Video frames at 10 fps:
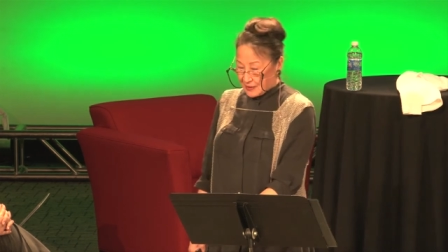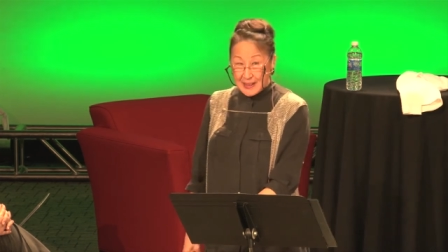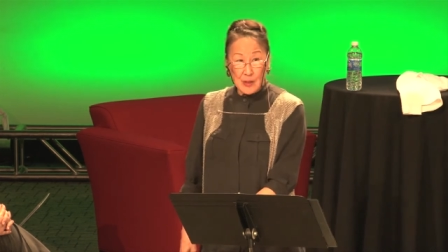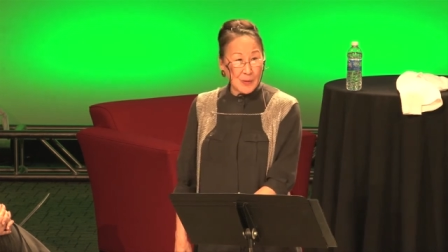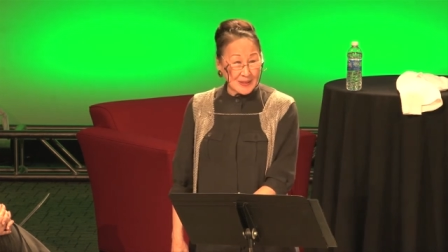he
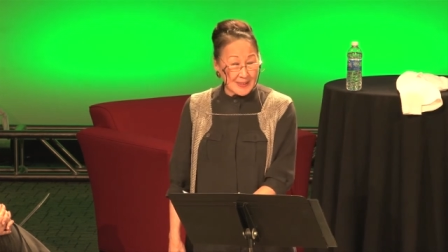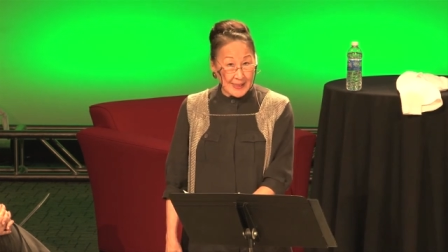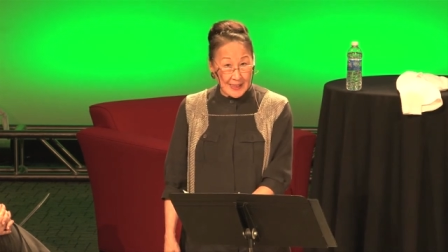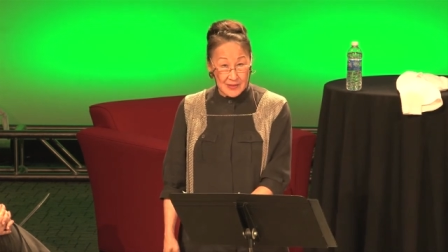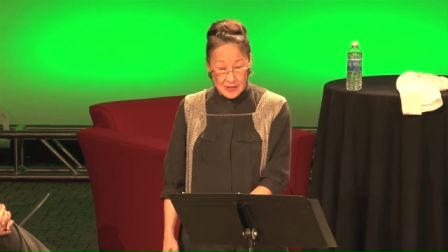once
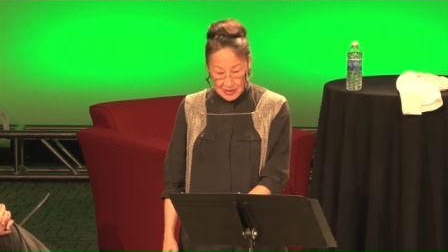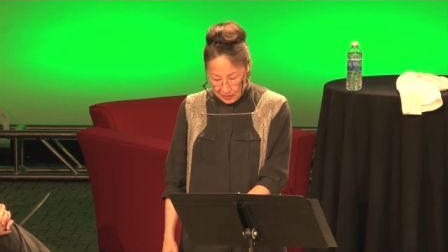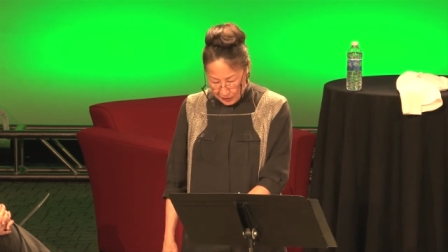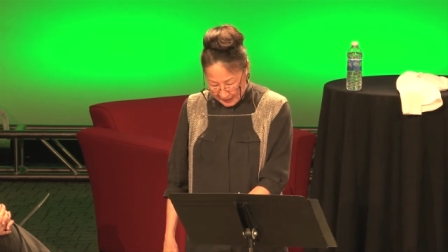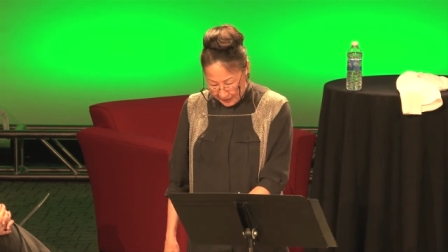again
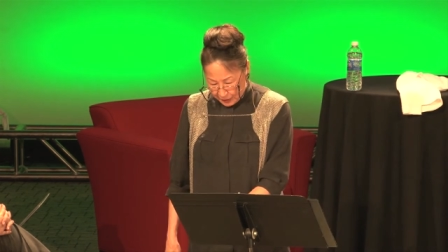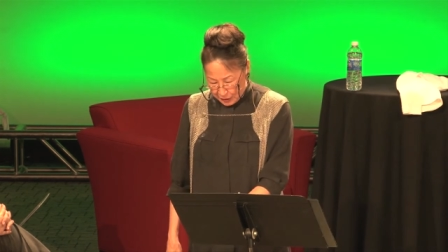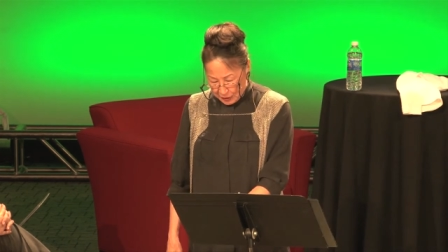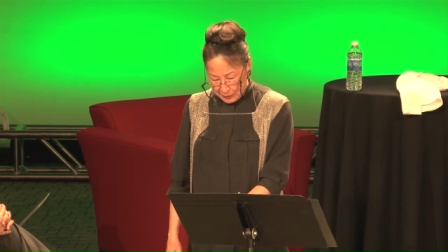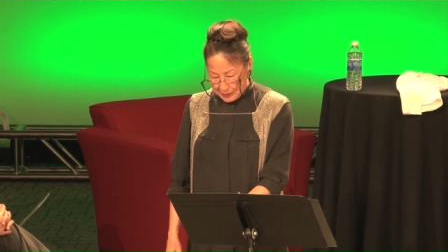looked at the
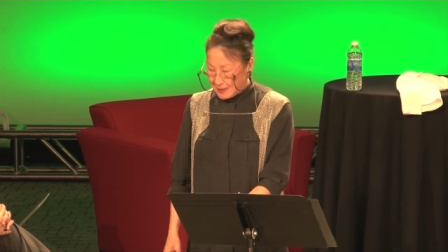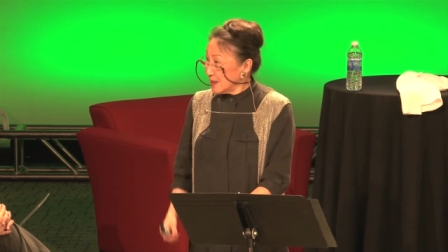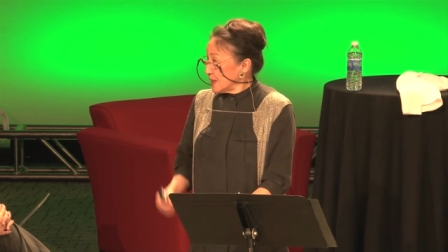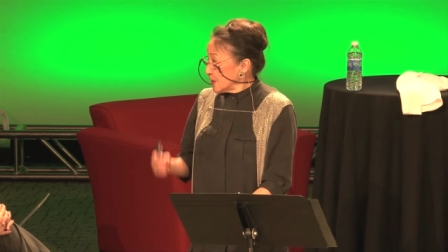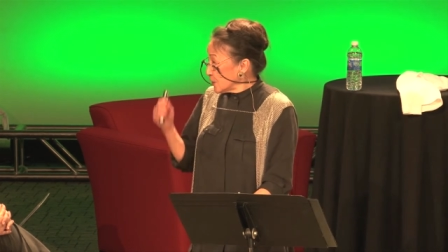tooth,
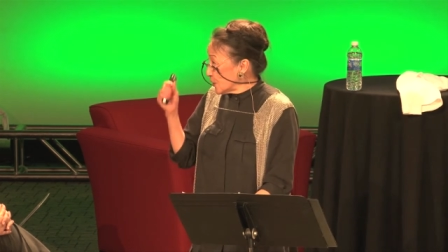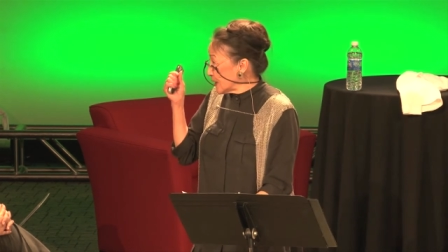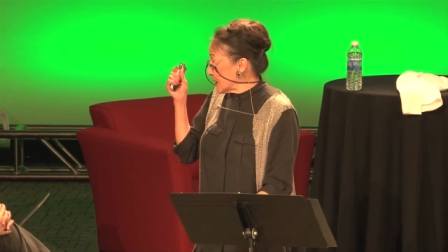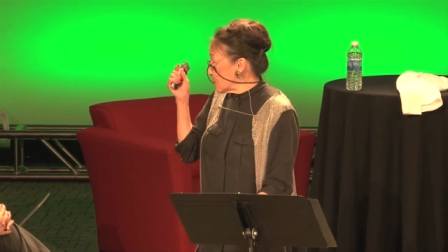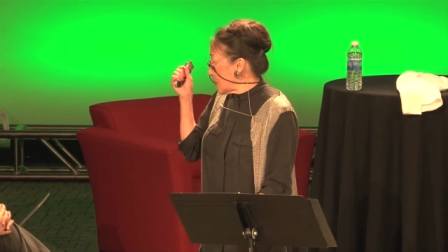Turning
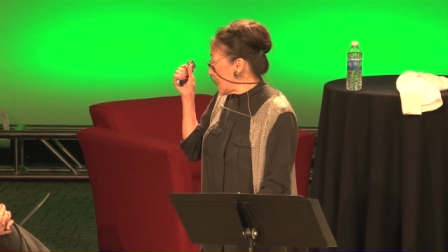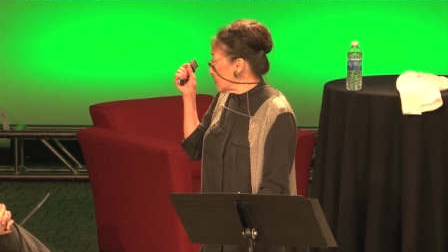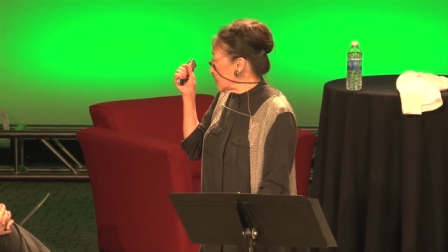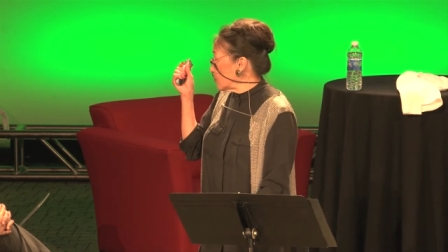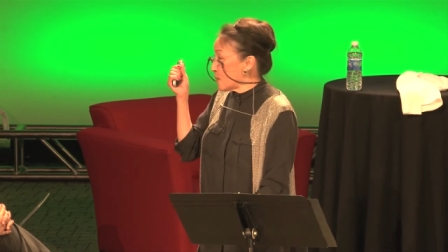it round
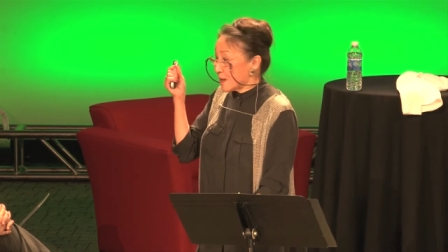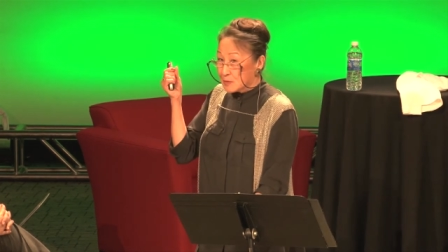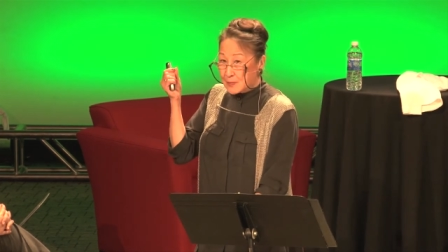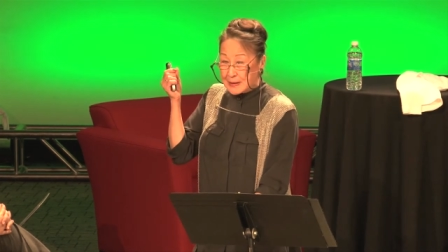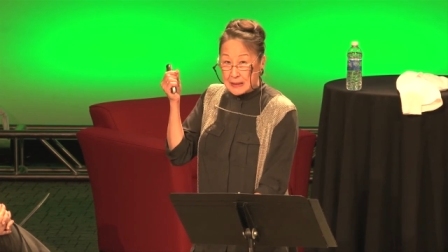and round
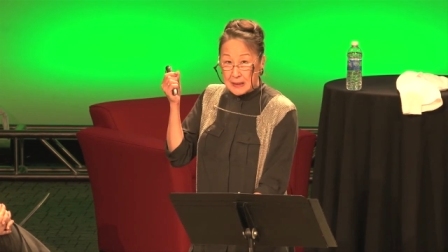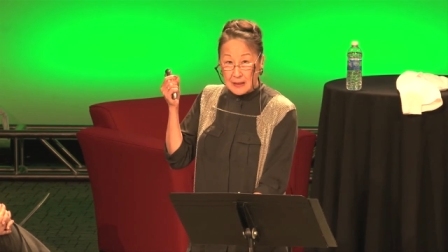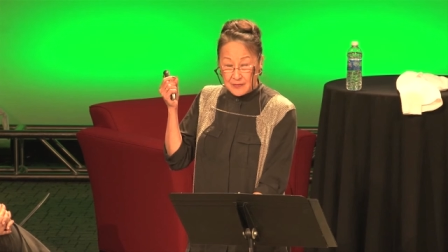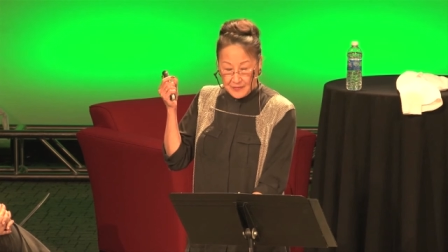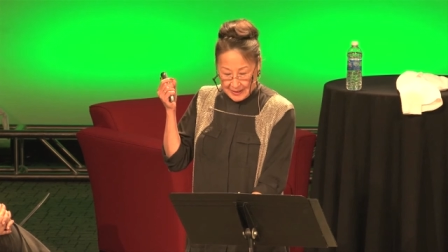with his little
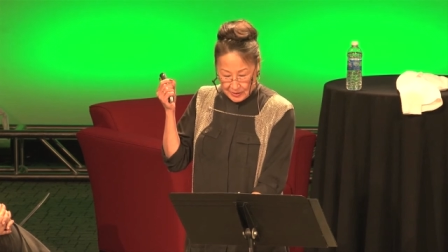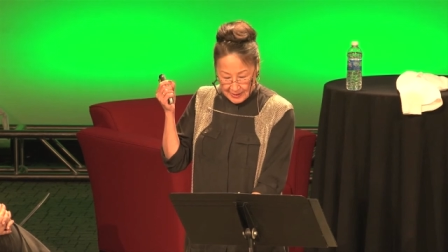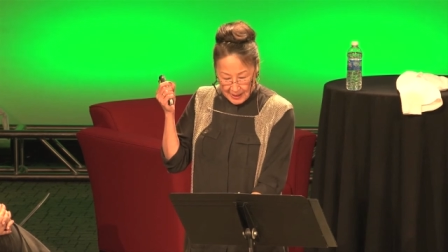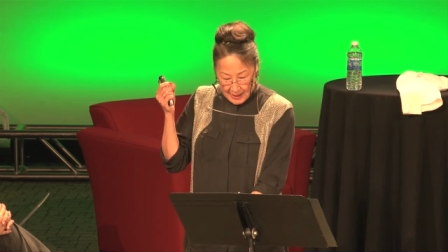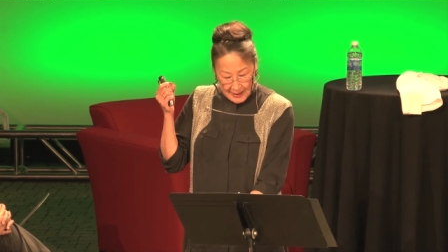fingers,
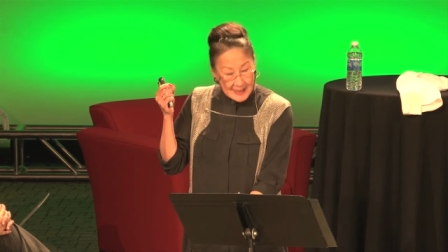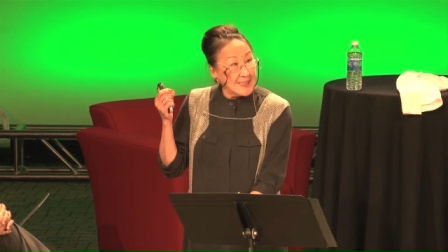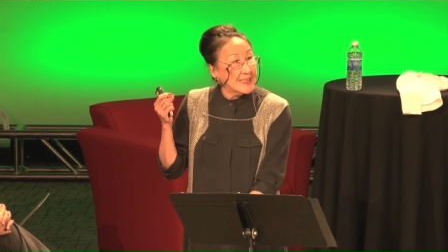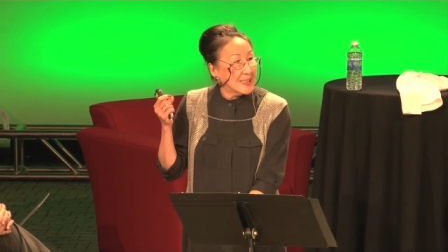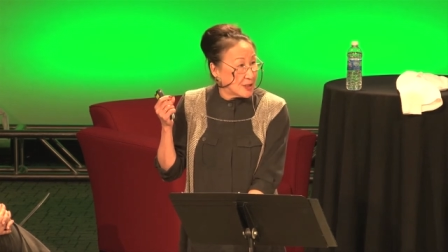he
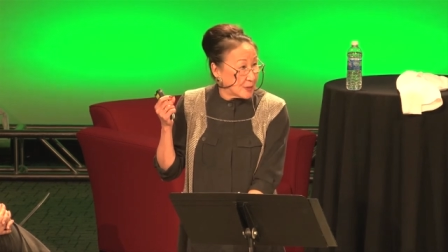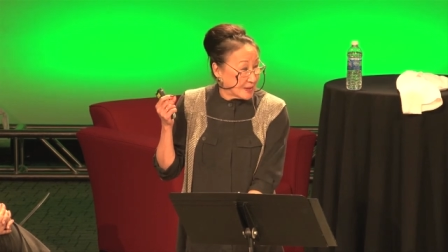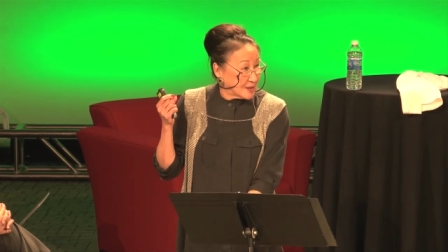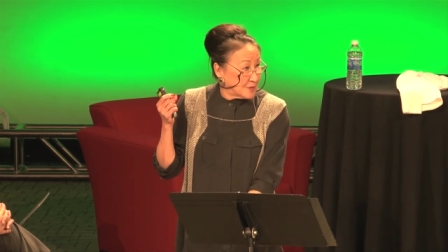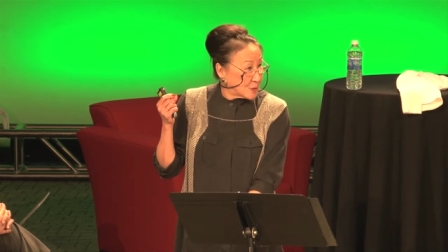said to it
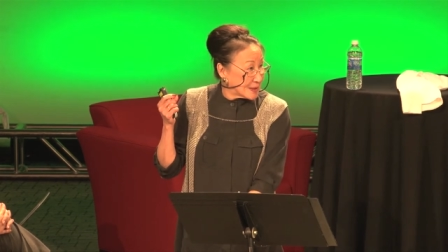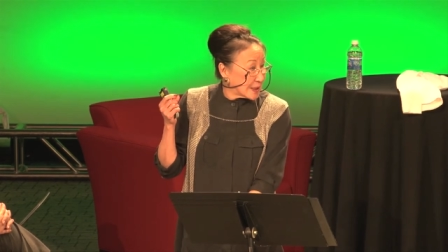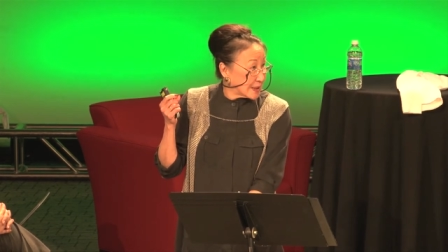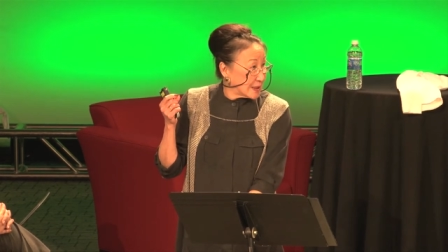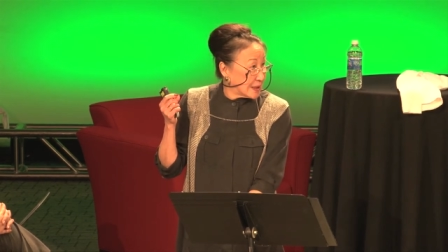in a voice I
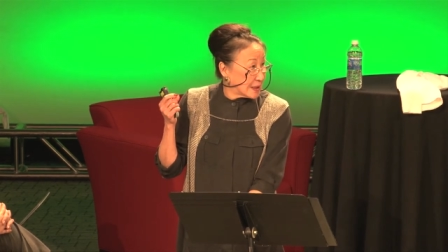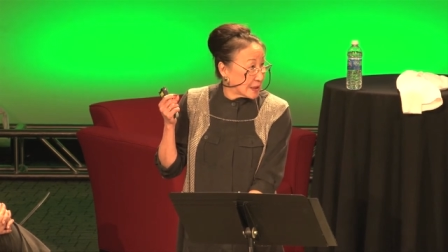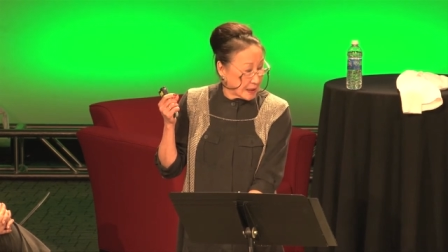could hear,